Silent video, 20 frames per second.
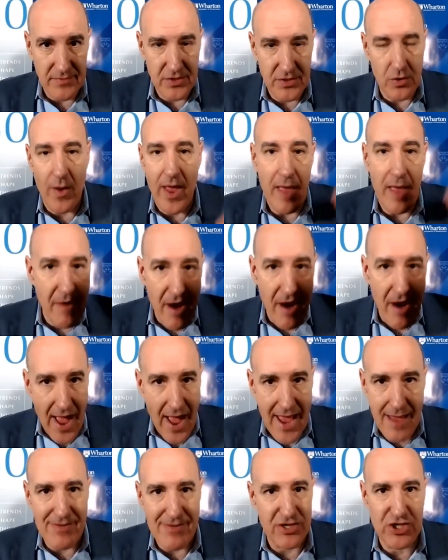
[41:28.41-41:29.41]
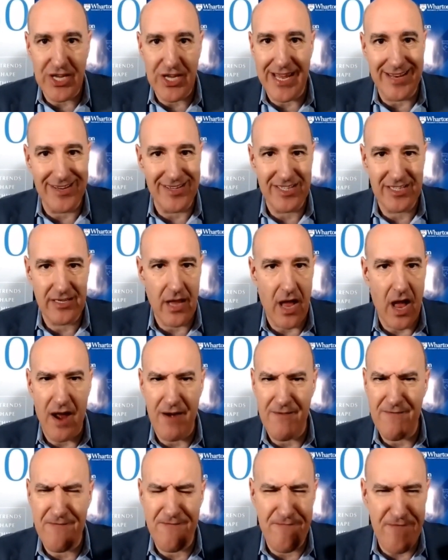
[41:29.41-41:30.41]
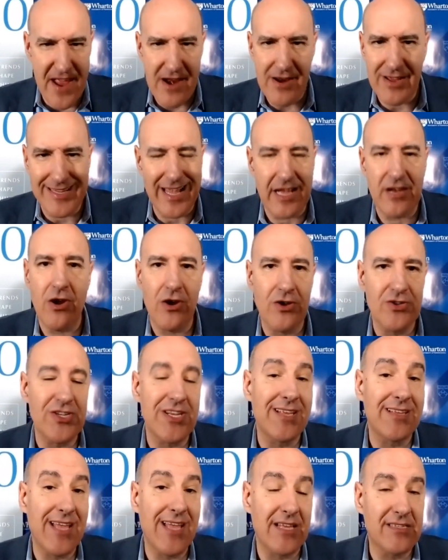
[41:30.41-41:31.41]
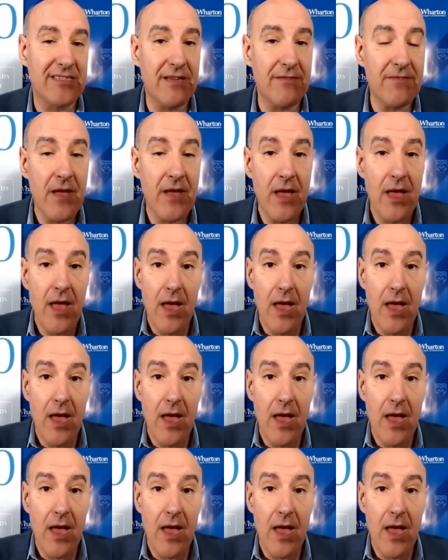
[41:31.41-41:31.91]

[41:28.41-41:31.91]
So MRI machines are very technology intensive.